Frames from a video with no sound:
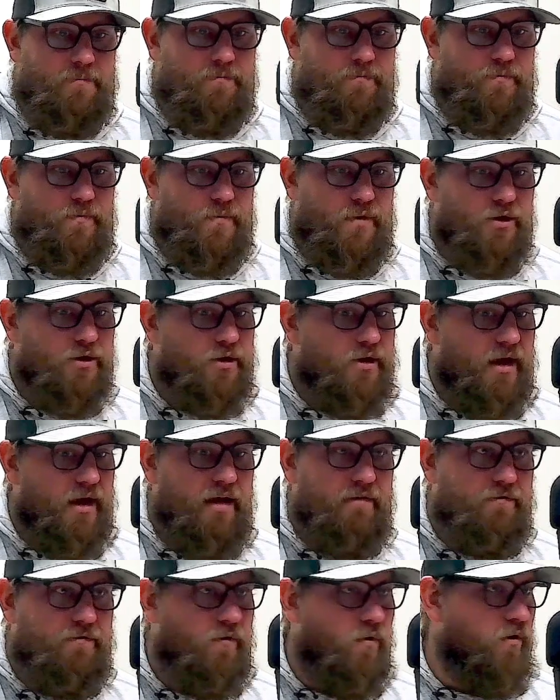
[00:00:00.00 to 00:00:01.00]
You're going to
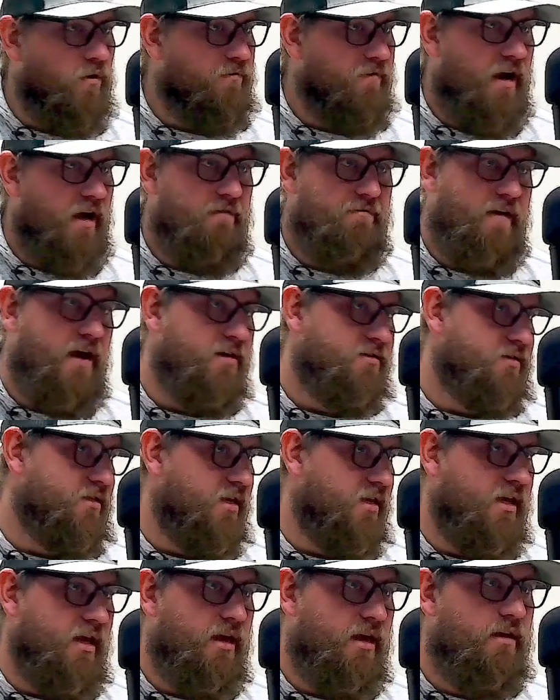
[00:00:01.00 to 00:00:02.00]
have 4 or 5 fouls
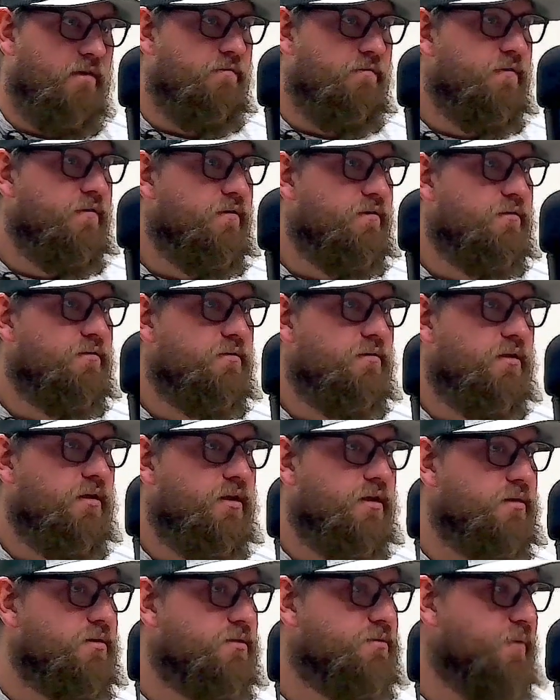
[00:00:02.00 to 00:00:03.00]
to give,
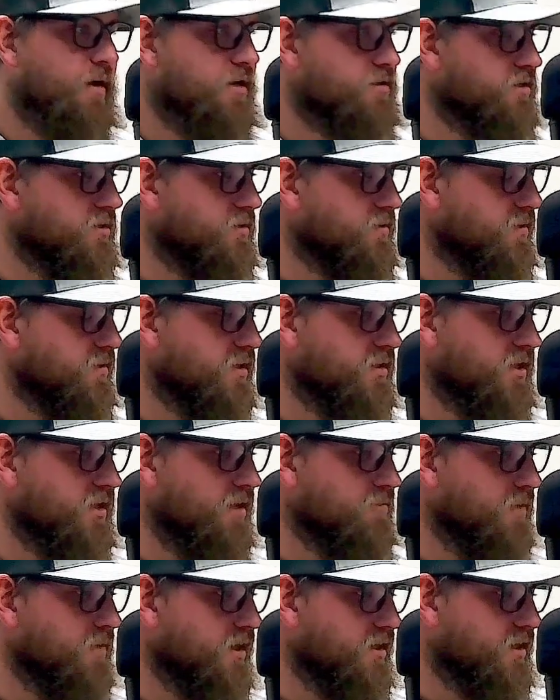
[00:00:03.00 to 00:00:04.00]
and especially with a
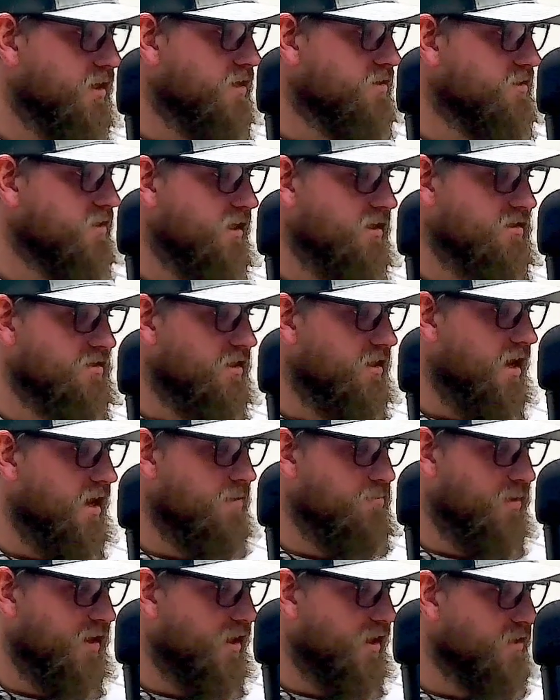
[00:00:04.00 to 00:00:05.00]
team like us that has a
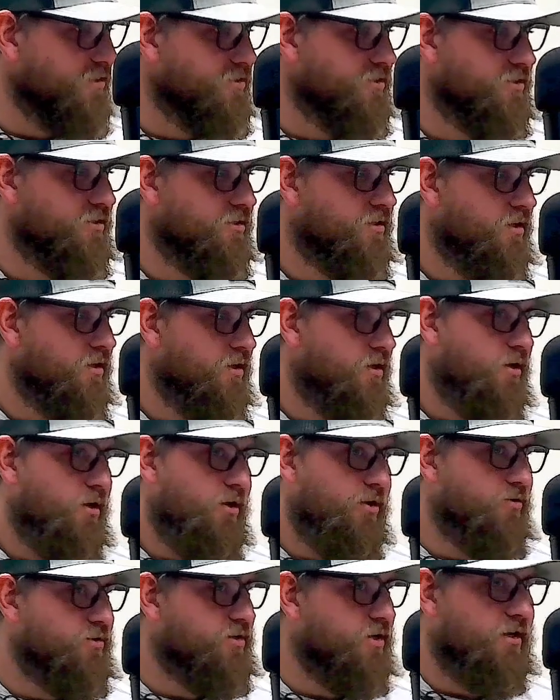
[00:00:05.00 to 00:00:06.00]
light bench,
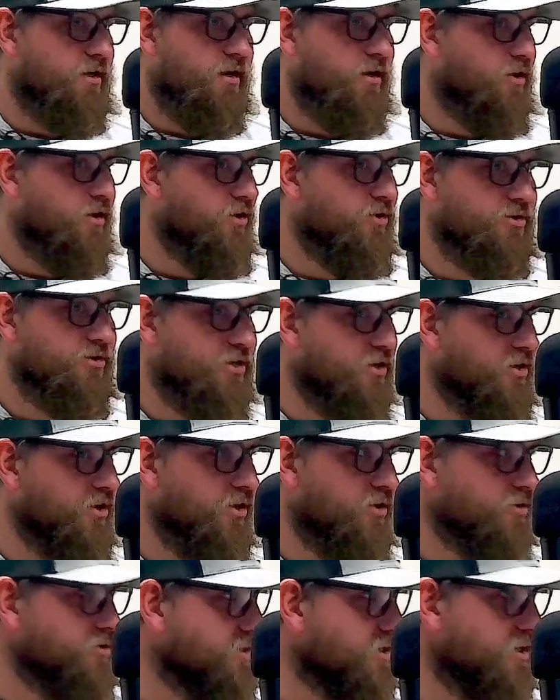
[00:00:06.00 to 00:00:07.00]
who's going
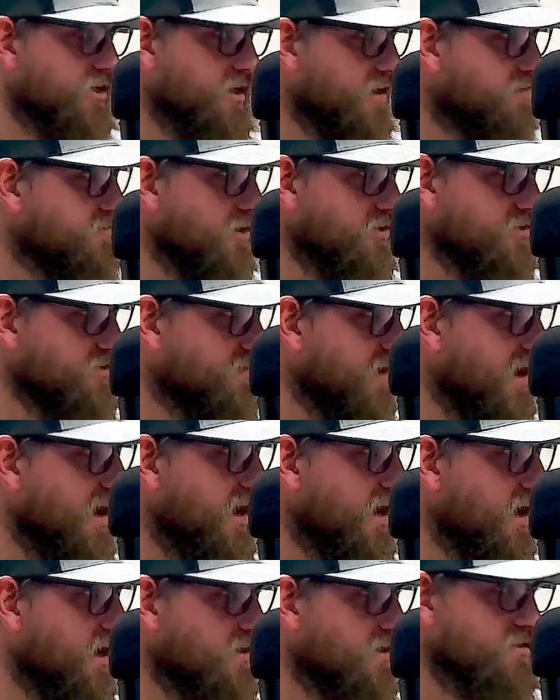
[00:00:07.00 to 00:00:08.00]
to give those
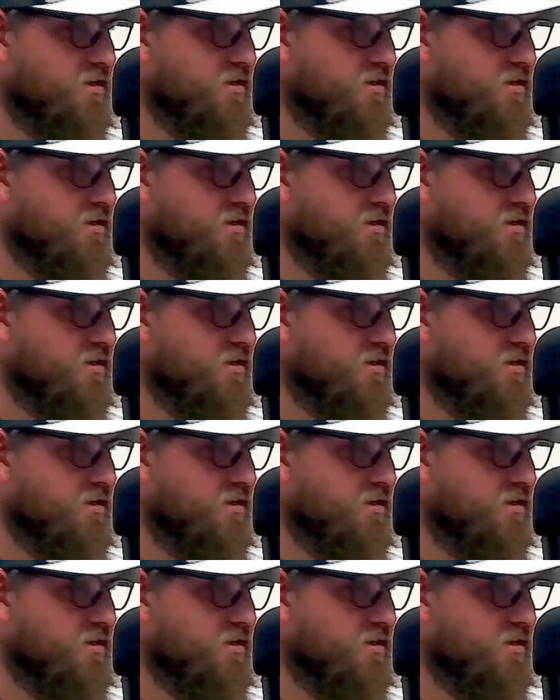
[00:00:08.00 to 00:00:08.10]
fouls?